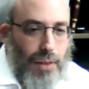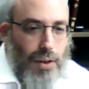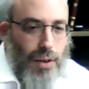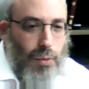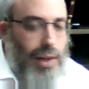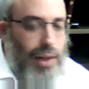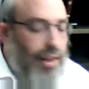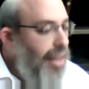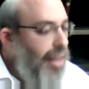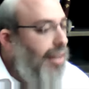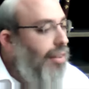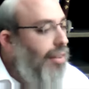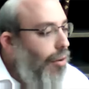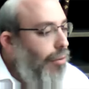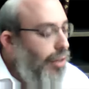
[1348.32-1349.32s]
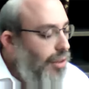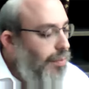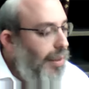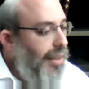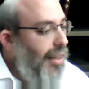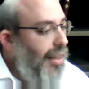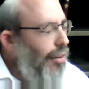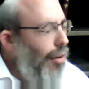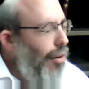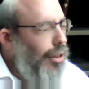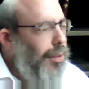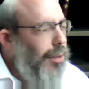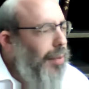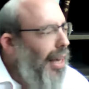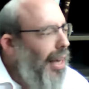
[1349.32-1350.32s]
We need nourishment, and the
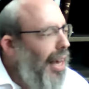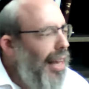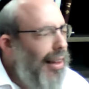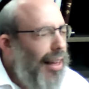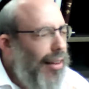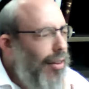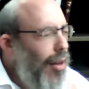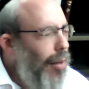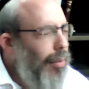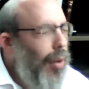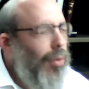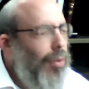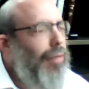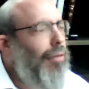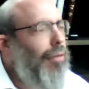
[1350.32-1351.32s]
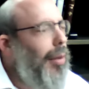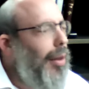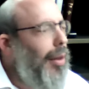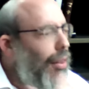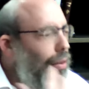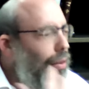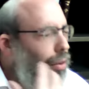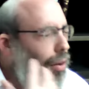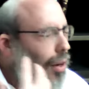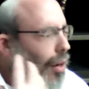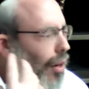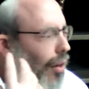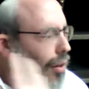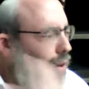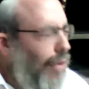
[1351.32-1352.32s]
nourishment cannot come only from another
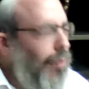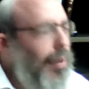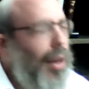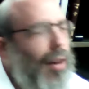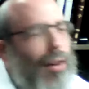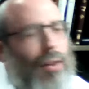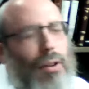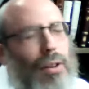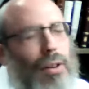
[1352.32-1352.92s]
good meal or